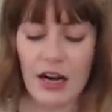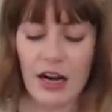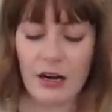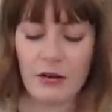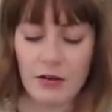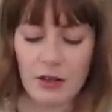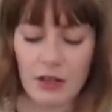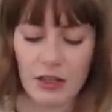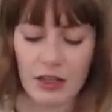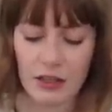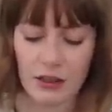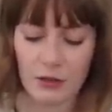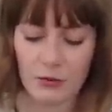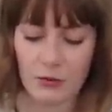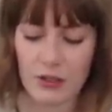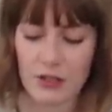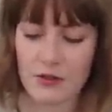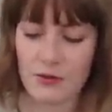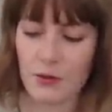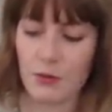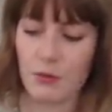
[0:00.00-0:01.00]
I really like the
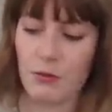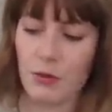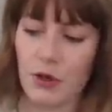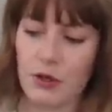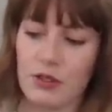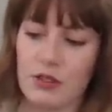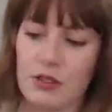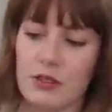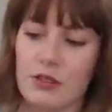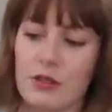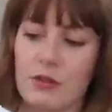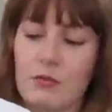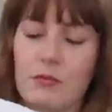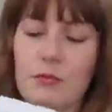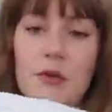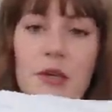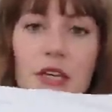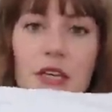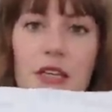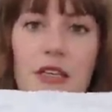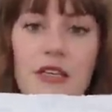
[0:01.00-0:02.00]
ones from Burt's
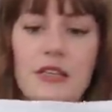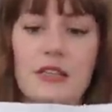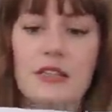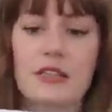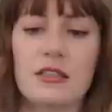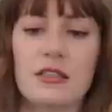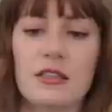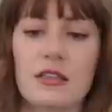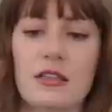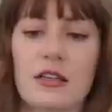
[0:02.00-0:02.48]
Bees,